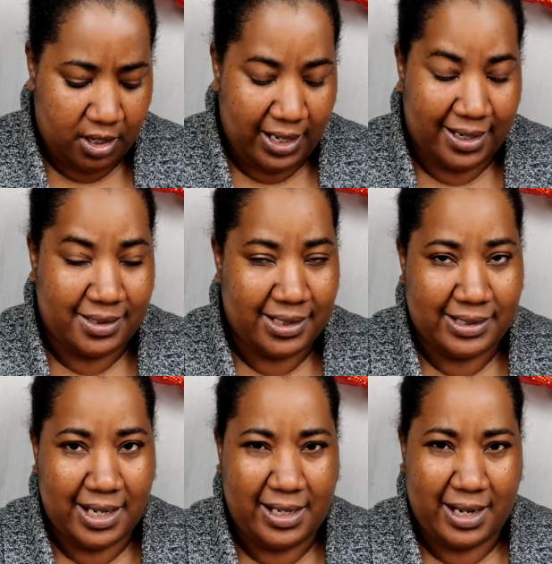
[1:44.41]
It's
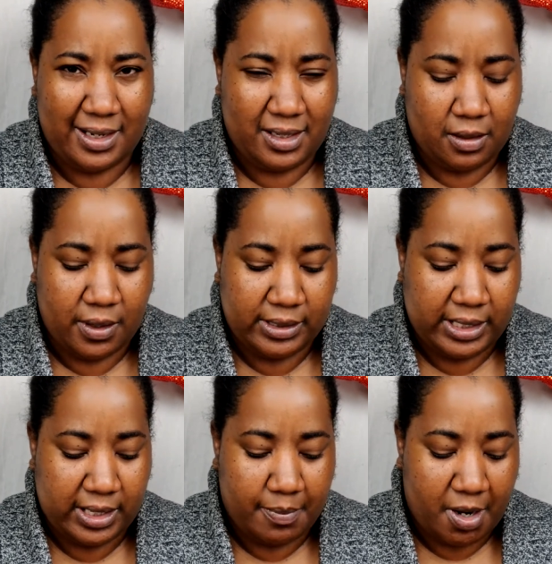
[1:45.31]
$6.99. Did I already
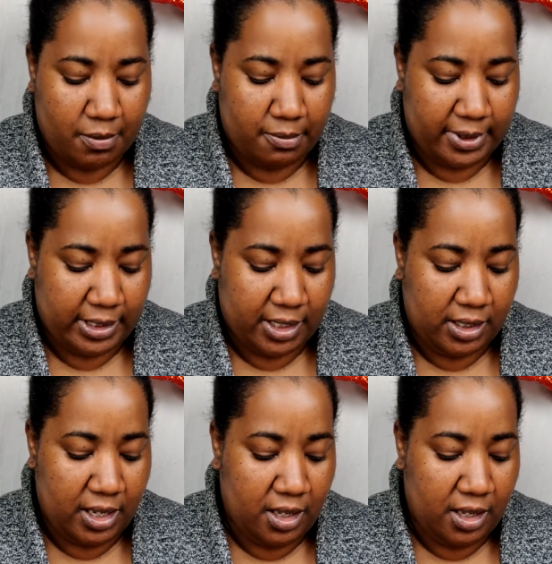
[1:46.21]
say that? Probably did.